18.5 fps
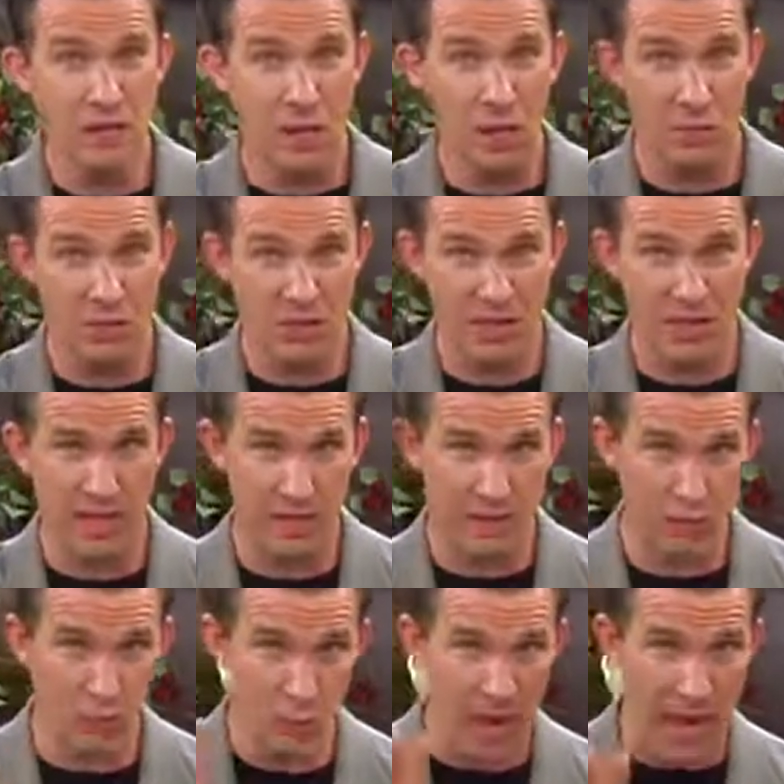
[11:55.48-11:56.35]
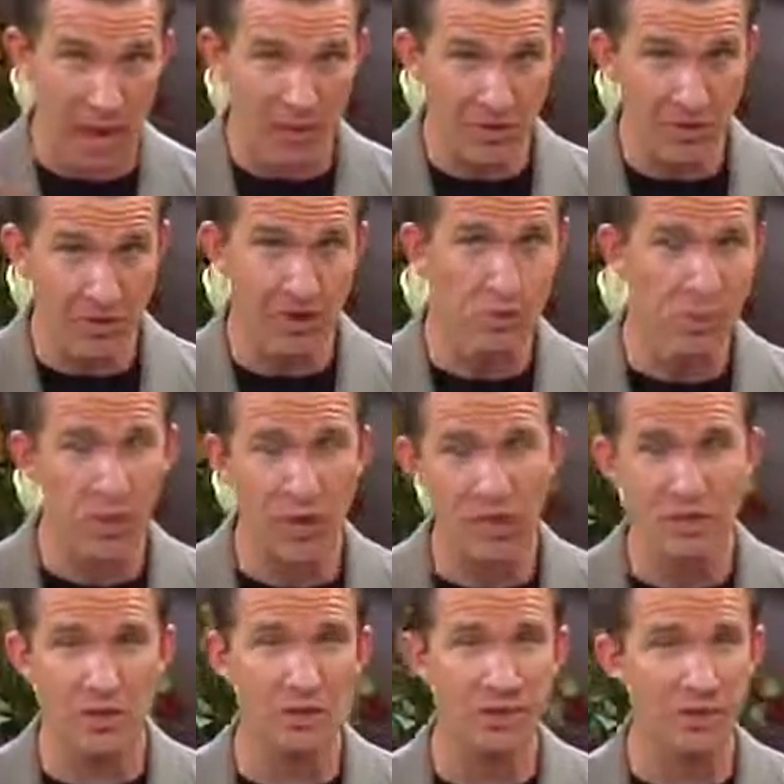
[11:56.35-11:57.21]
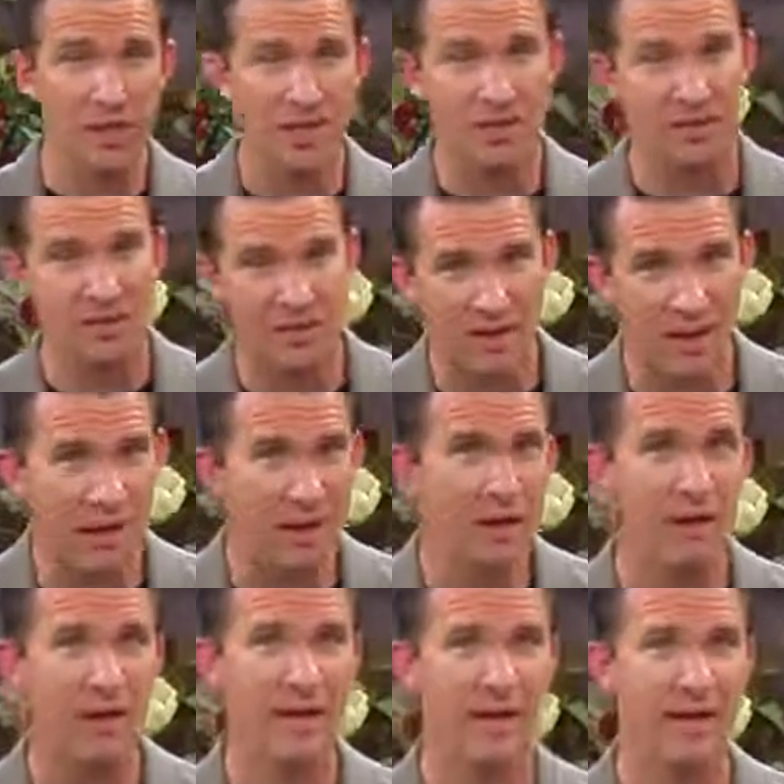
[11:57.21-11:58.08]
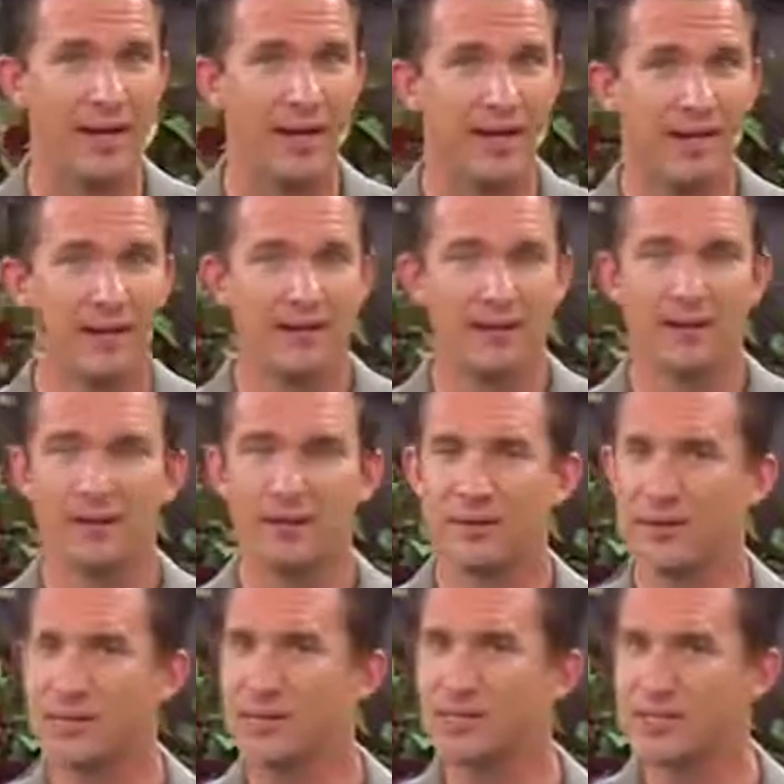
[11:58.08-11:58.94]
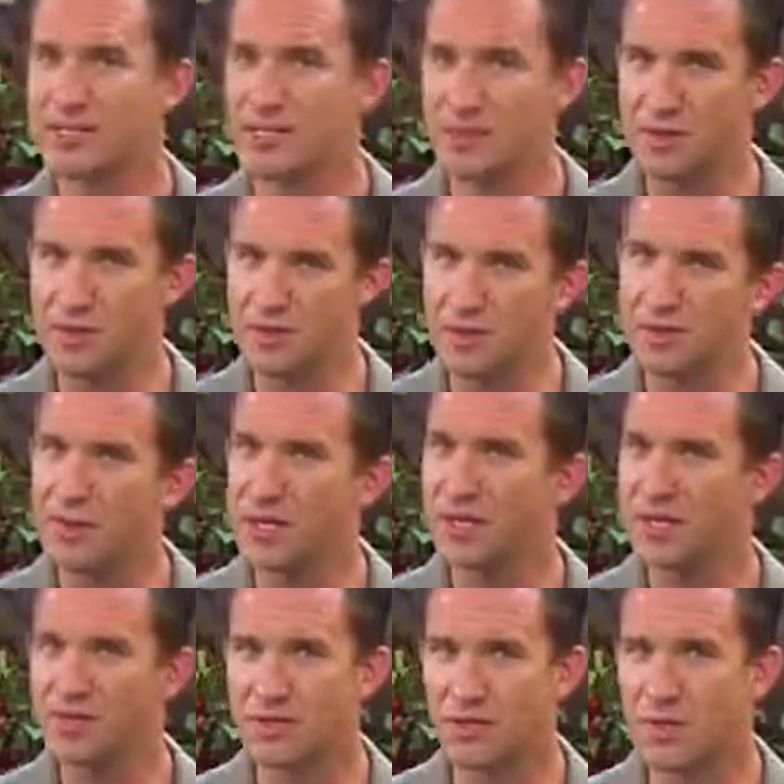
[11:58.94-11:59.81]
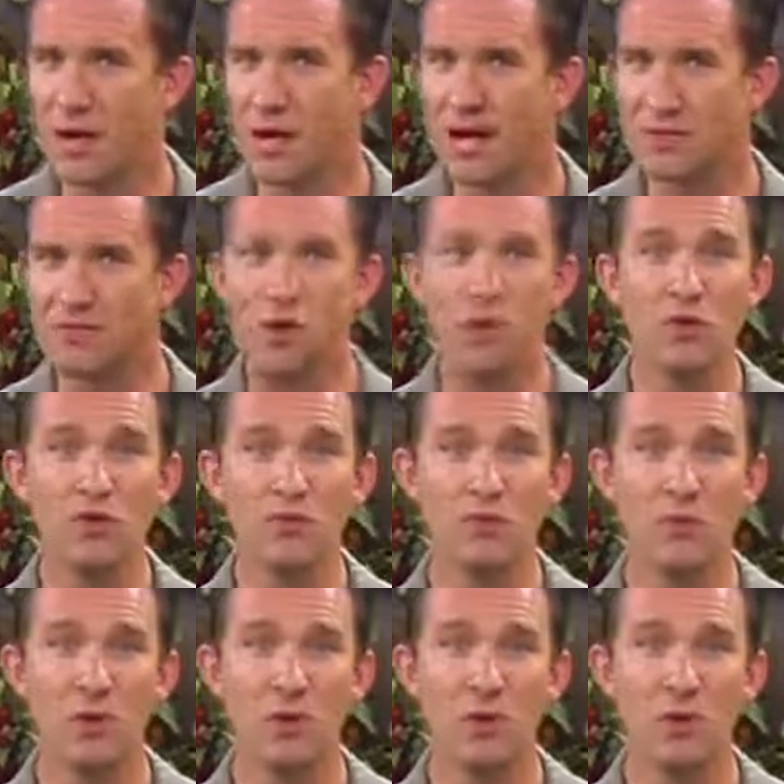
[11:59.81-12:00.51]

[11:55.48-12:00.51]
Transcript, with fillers: those things, rather than putting their faith in God, God said, You've got to drive those